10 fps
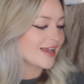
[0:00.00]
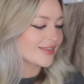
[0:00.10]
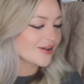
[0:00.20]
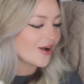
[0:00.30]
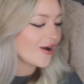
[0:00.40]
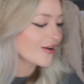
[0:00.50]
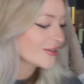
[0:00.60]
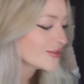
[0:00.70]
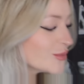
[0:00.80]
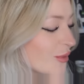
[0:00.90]
And the card
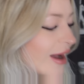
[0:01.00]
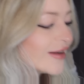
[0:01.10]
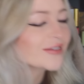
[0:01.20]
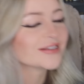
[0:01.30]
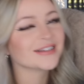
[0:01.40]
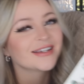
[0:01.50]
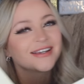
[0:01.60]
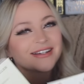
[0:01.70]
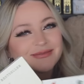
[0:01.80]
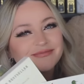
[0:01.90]
as well.
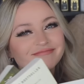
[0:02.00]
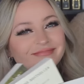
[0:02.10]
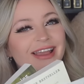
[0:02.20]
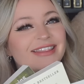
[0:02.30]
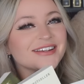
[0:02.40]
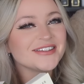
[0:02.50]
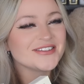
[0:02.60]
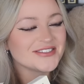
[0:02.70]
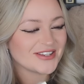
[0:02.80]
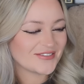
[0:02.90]
Like, thank
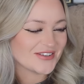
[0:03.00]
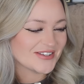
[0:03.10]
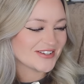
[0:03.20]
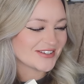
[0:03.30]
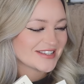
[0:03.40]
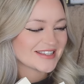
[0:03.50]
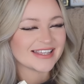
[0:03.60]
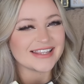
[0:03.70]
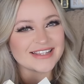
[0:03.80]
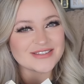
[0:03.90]
you so much,
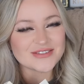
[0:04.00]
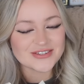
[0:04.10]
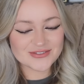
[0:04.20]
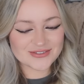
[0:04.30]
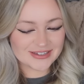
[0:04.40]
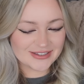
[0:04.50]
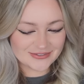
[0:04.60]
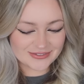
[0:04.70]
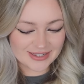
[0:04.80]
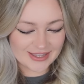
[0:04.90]
honestly. This was just really
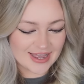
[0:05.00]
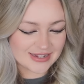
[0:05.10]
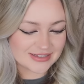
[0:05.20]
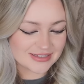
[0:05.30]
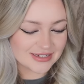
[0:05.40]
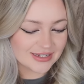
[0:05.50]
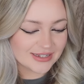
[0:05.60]
lovely and